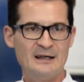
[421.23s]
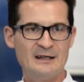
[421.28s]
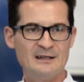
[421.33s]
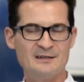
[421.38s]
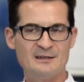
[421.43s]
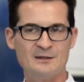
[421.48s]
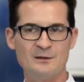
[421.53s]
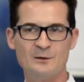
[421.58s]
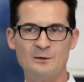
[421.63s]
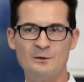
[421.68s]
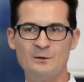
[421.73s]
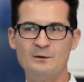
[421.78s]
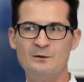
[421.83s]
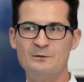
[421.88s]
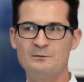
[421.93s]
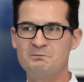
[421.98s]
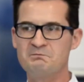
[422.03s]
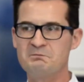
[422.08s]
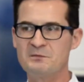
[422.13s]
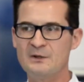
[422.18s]

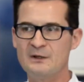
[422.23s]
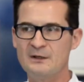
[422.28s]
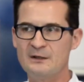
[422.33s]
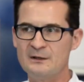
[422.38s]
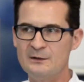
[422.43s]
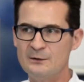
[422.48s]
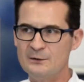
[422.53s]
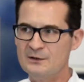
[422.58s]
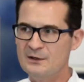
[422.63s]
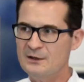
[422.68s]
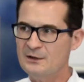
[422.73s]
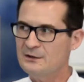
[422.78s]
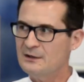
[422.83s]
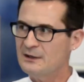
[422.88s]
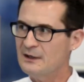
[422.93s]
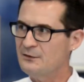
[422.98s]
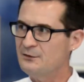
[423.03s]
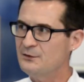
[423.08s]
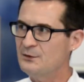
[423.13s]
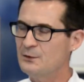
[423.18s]
So you don't
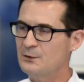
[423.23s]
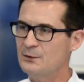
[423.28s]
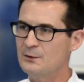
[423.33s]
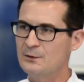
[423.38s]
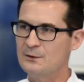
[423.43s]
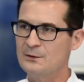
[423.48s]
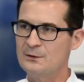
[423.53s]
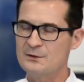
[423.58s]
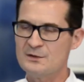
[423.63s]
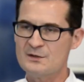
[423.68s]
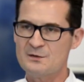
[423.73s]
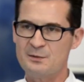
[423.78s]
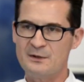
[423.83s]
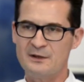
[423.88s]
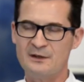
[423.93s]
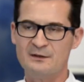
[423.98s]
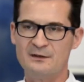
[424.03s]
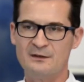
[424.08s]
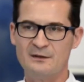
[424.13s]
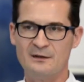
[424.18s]
have to
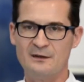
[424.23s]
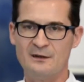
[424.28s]
spend